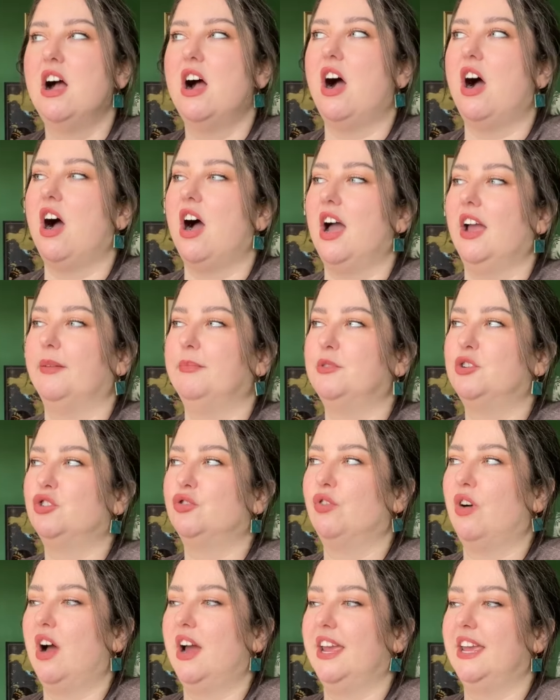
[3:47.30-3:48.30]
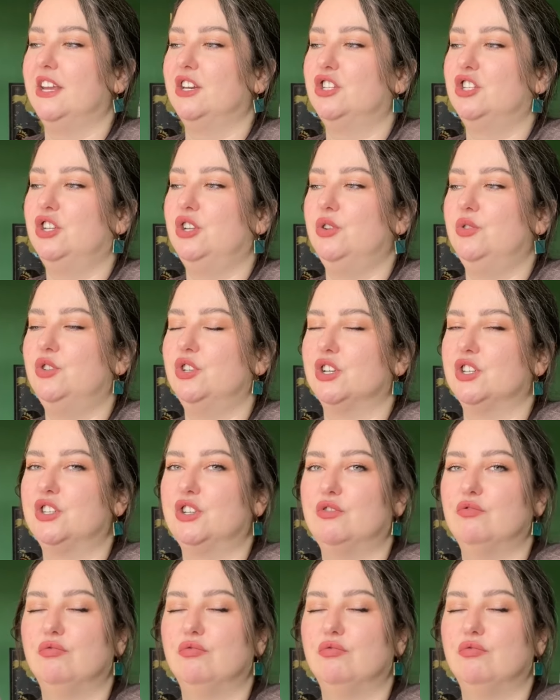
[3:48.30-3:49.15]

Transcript: I'm trying to just